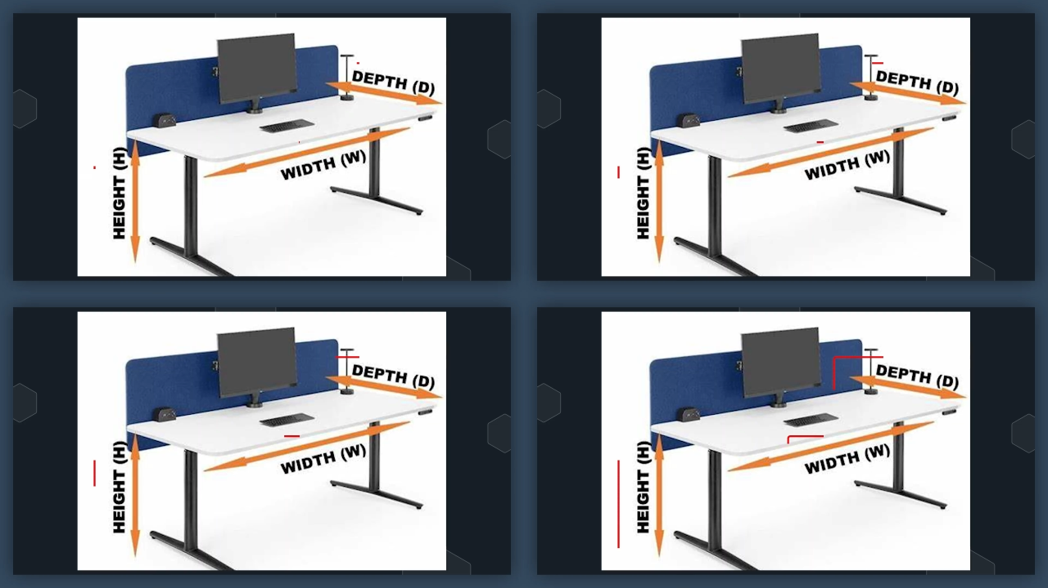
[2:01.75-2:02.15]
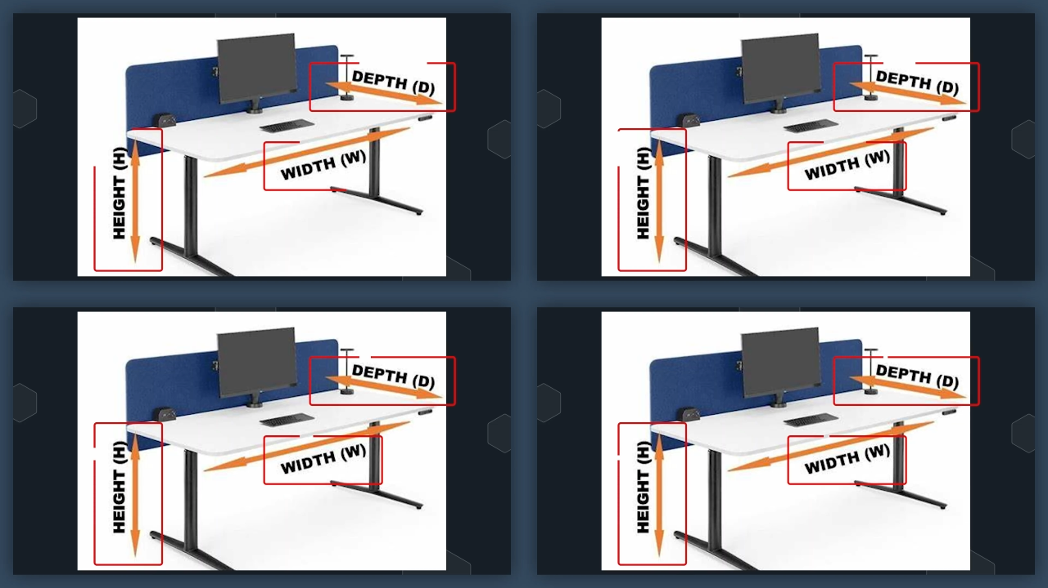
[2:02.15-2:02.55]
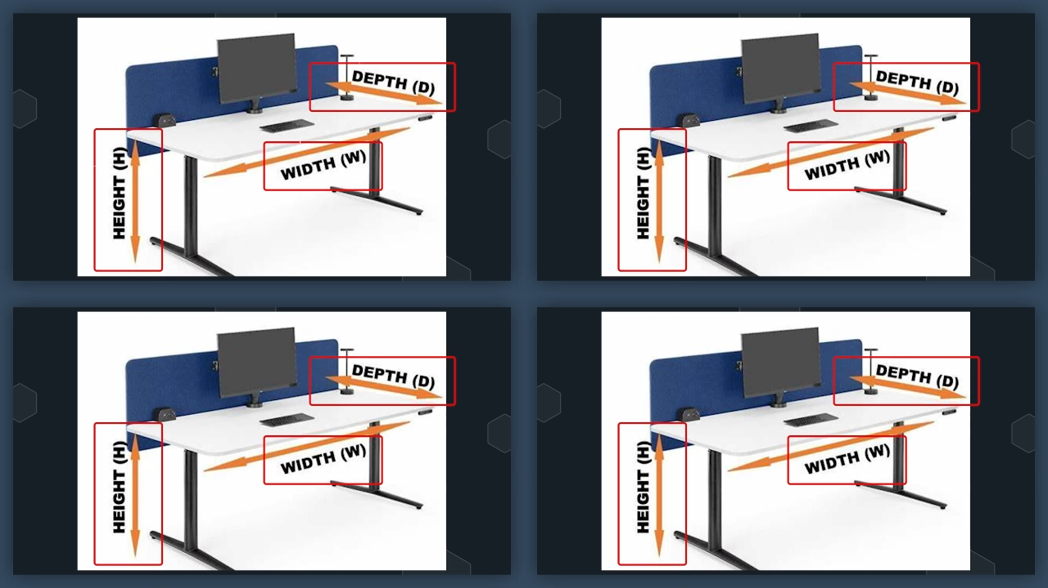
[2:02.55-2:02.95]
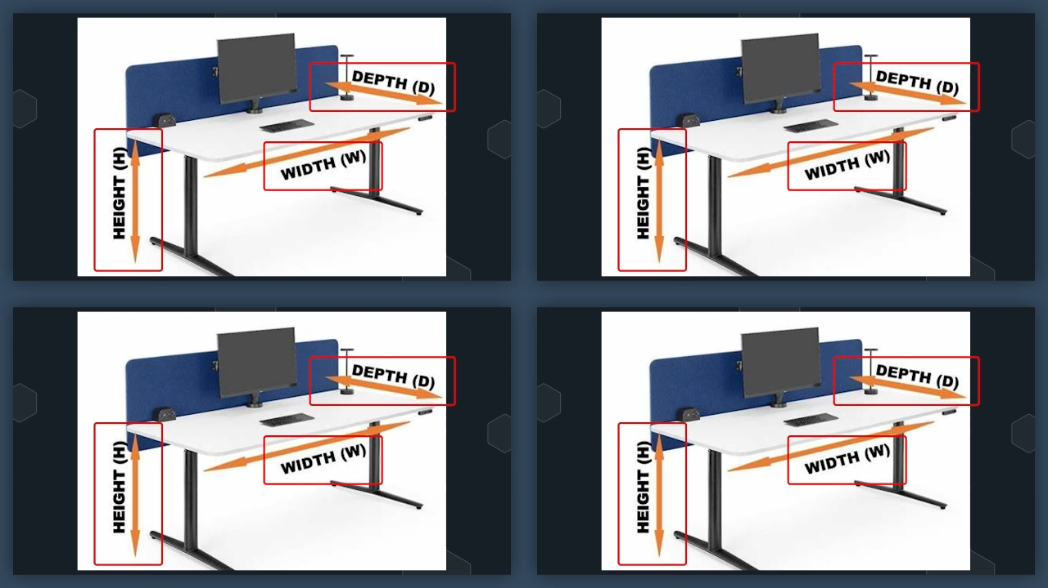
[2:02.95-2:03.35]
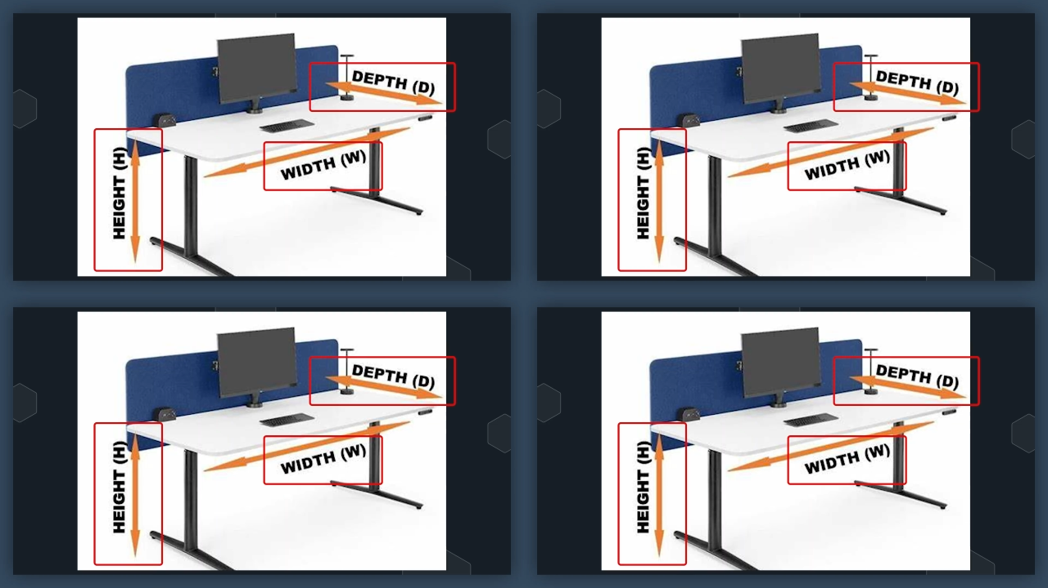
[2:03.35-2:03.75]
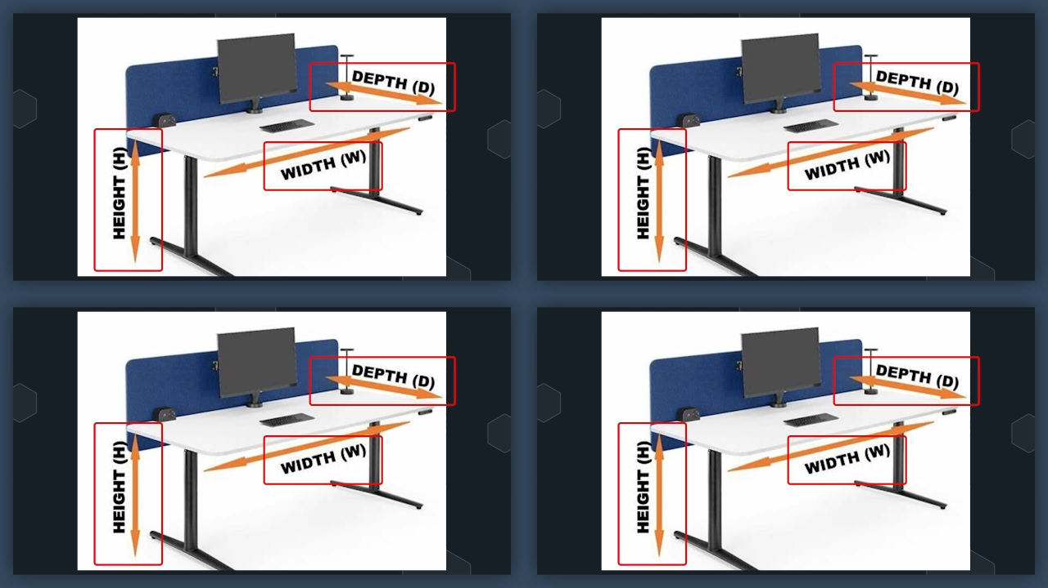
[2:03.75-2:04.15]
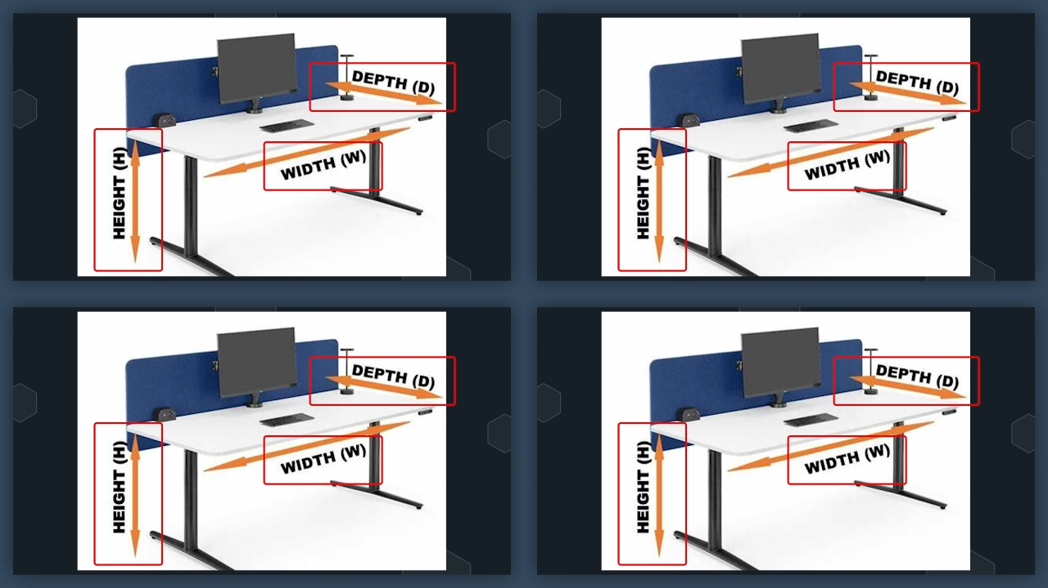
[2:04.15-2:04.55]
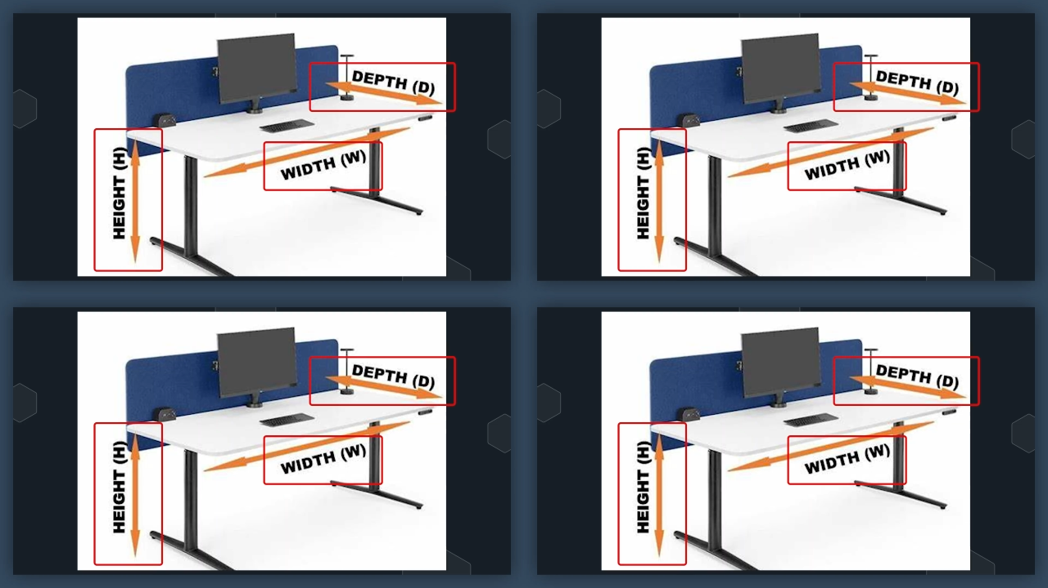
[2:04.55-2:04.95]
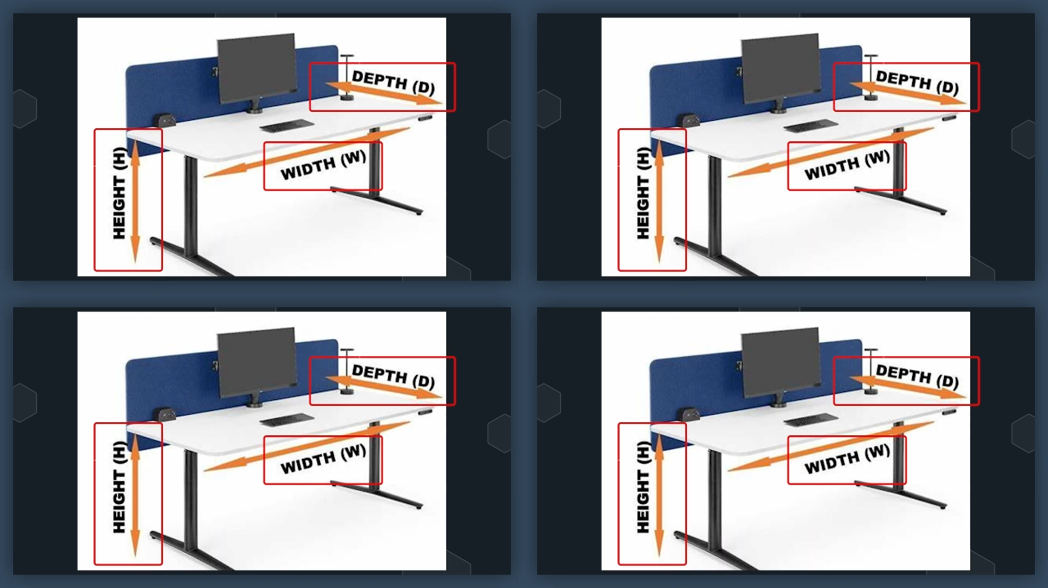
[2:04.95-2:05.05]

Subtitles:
No face is visible, so there are no lips to read.